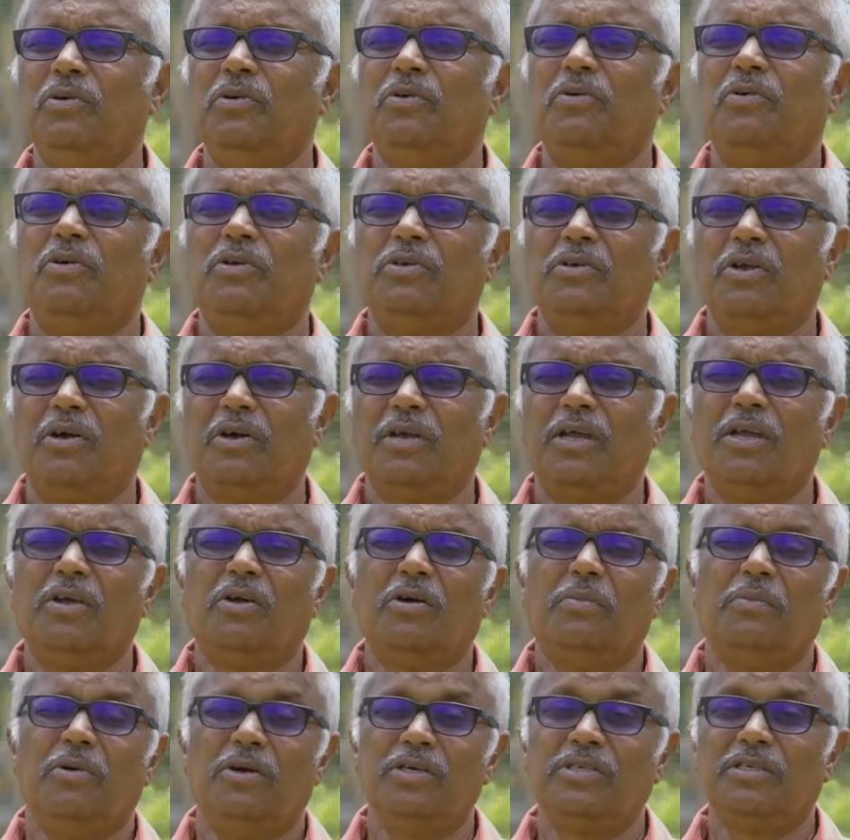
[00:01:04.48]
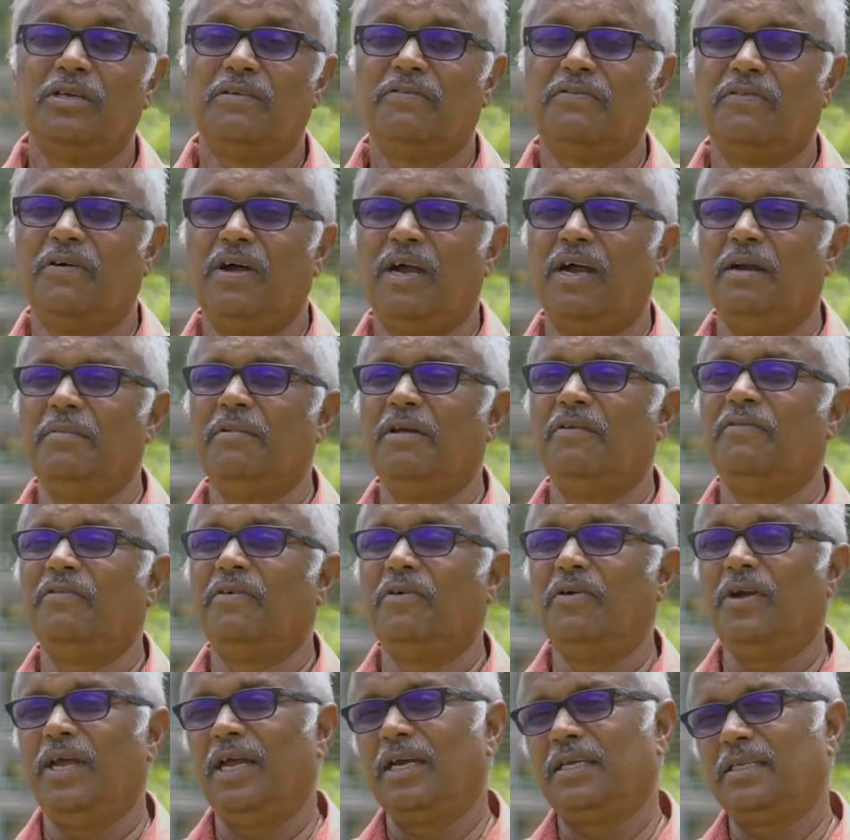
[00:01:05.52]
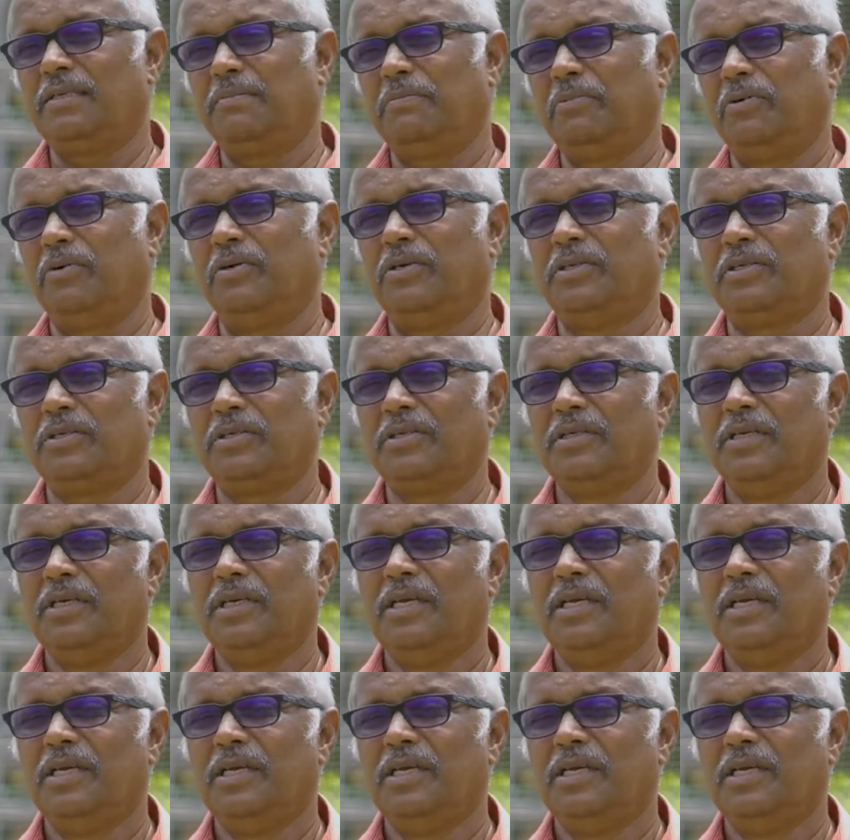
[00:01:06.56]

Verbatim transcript: we're talking commercial farming for exports.